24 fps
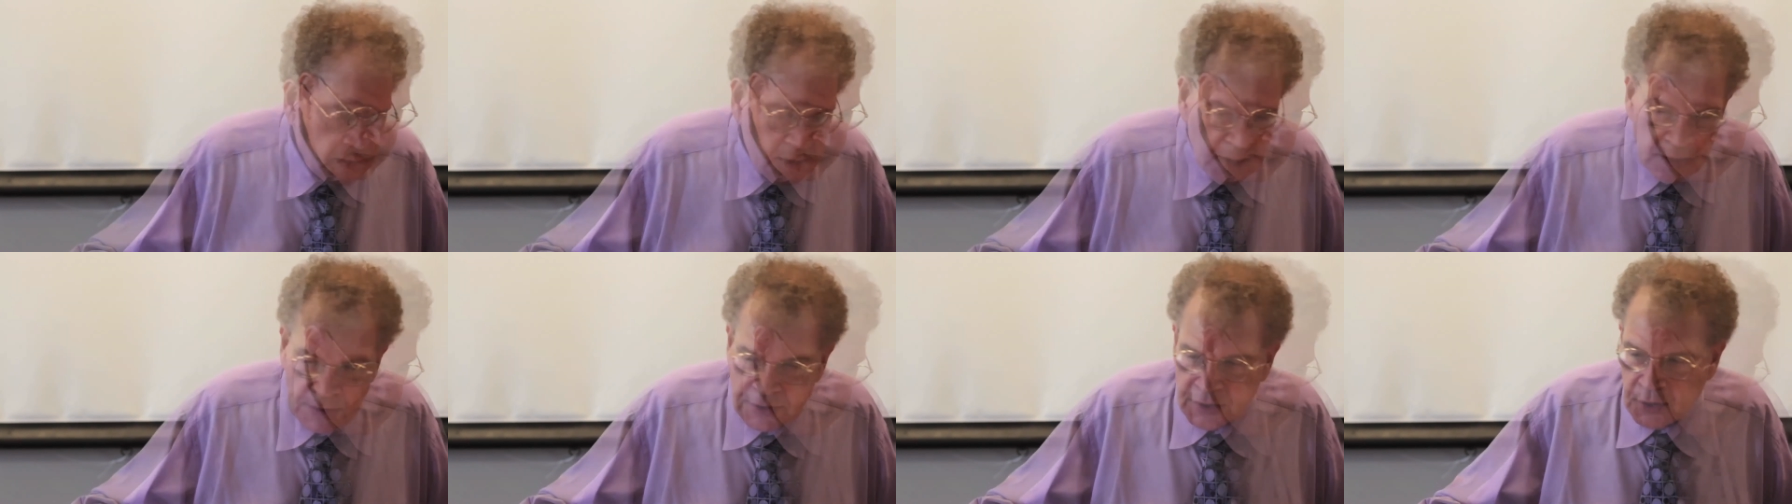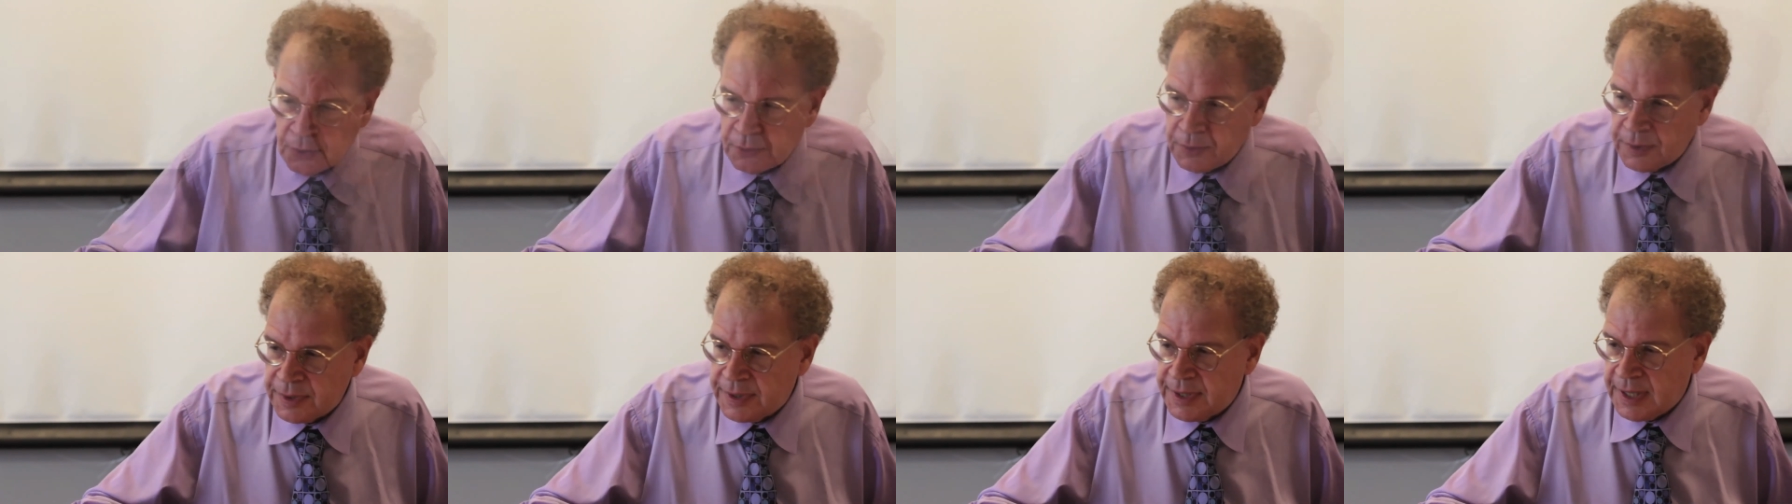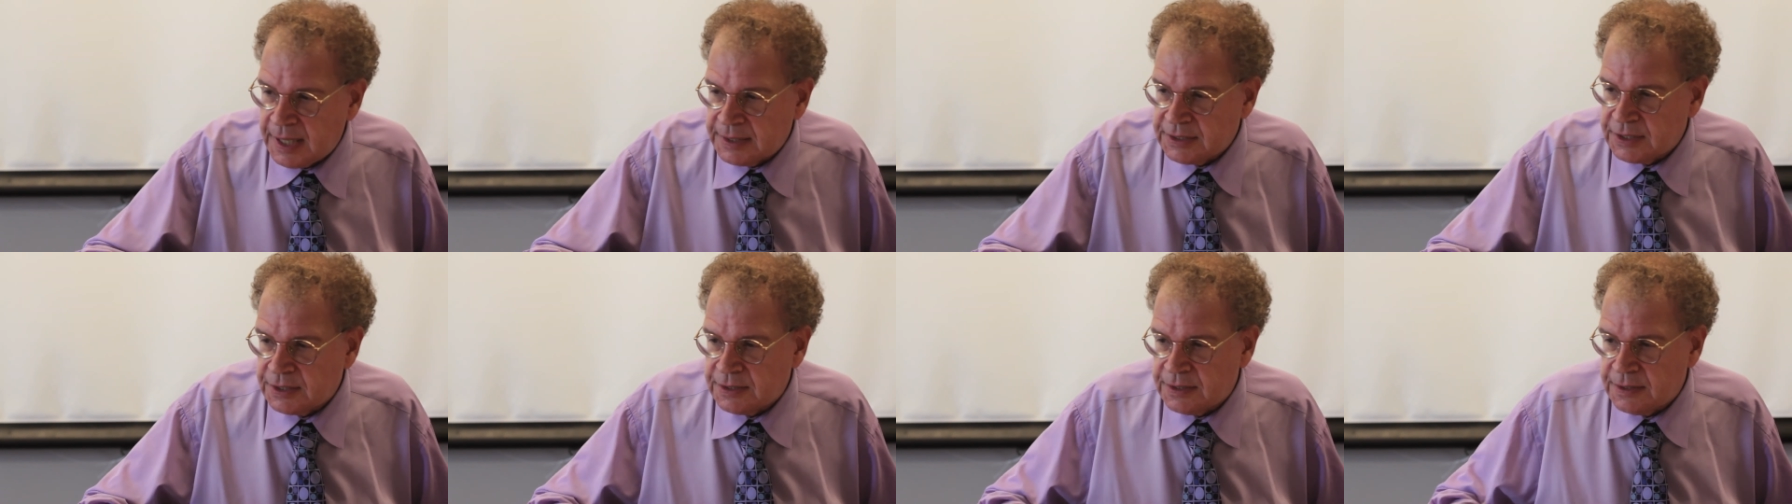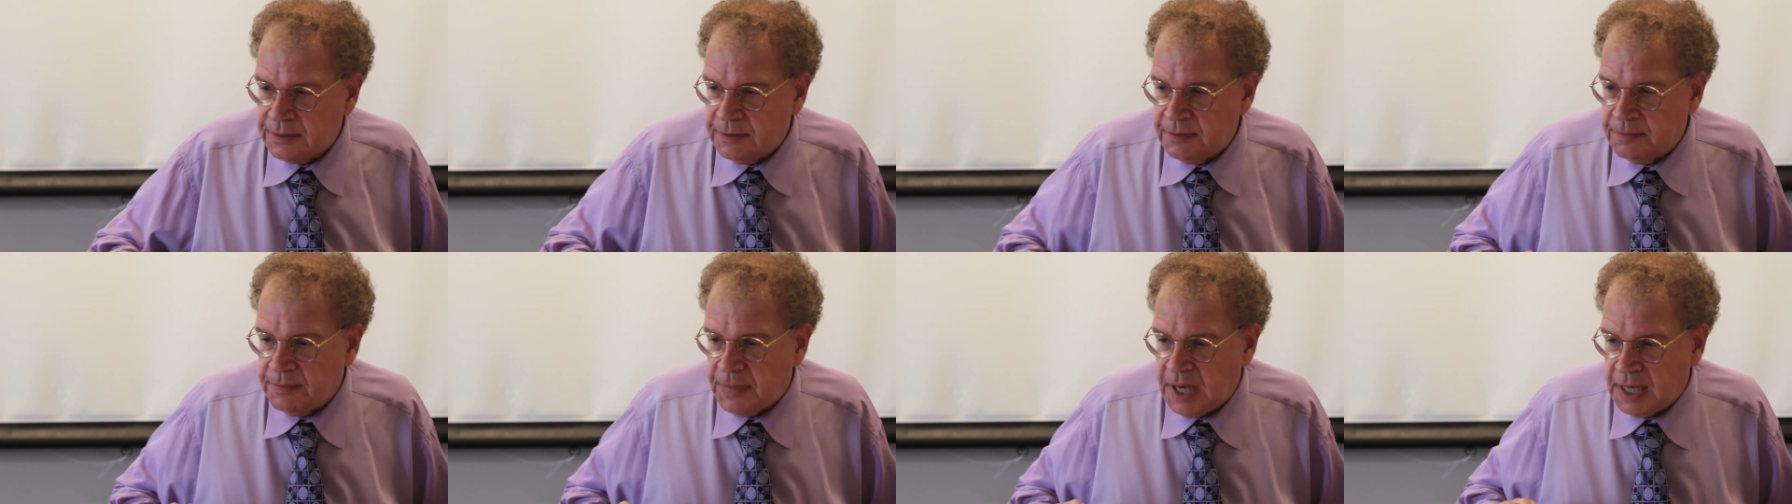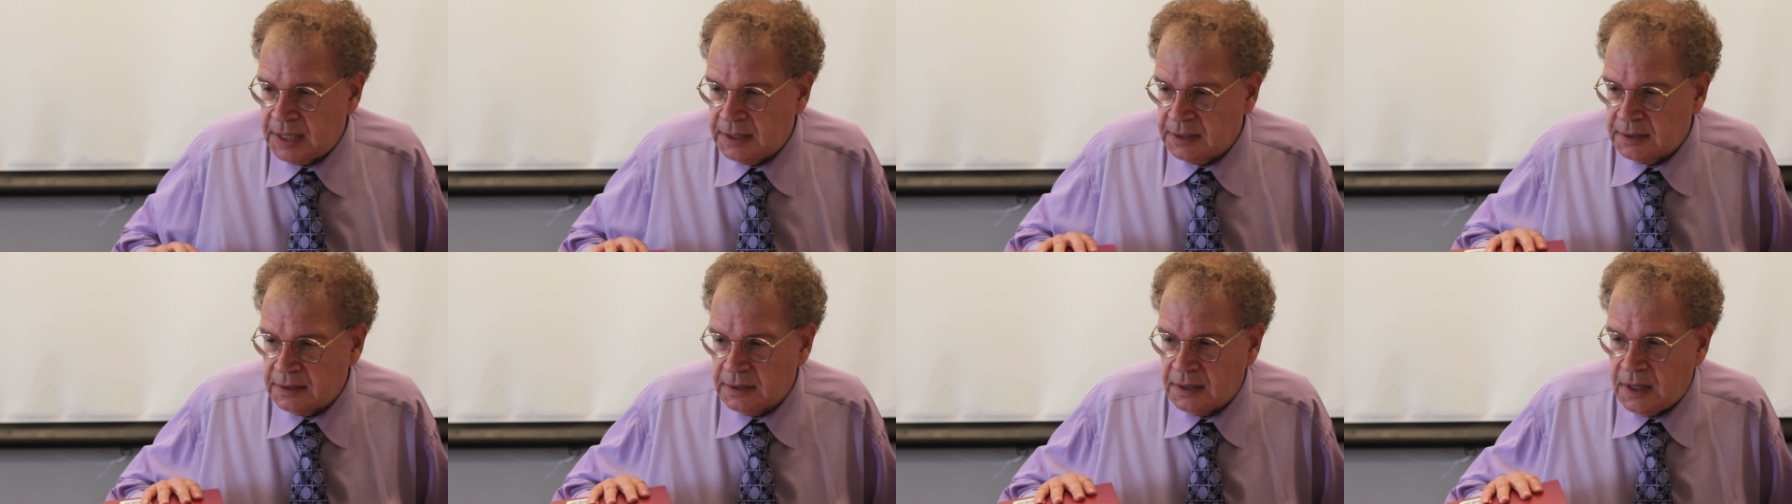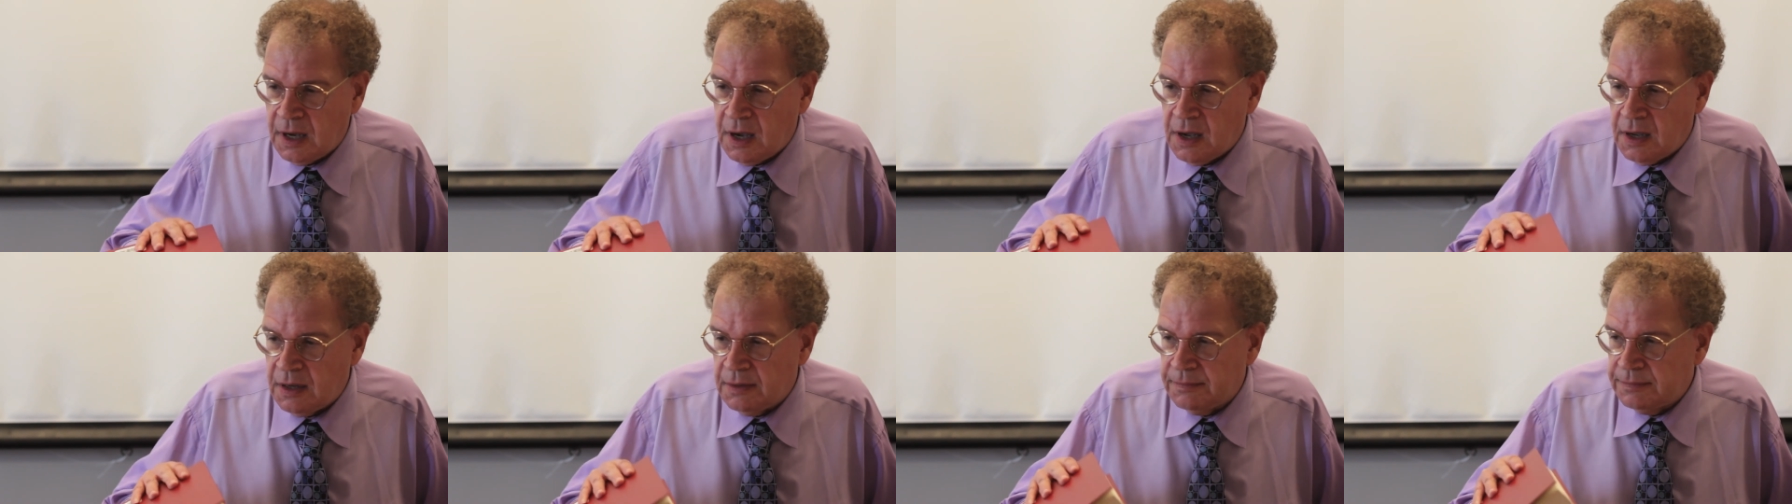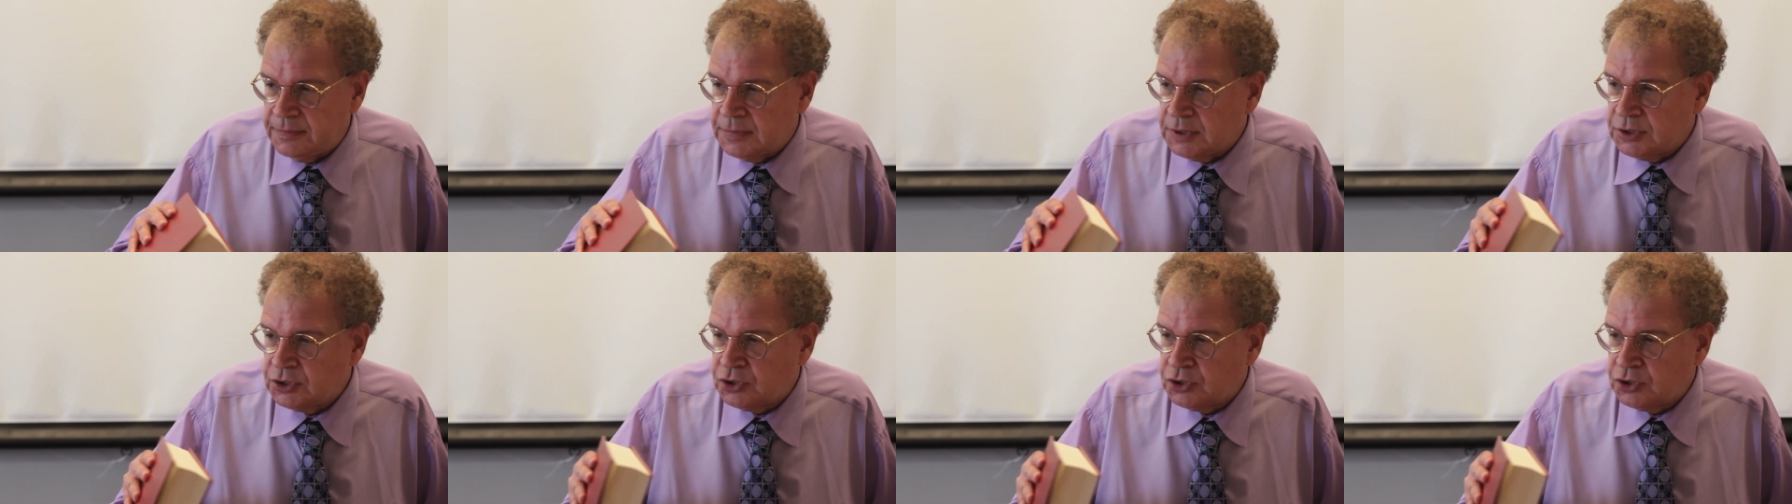So that's my um,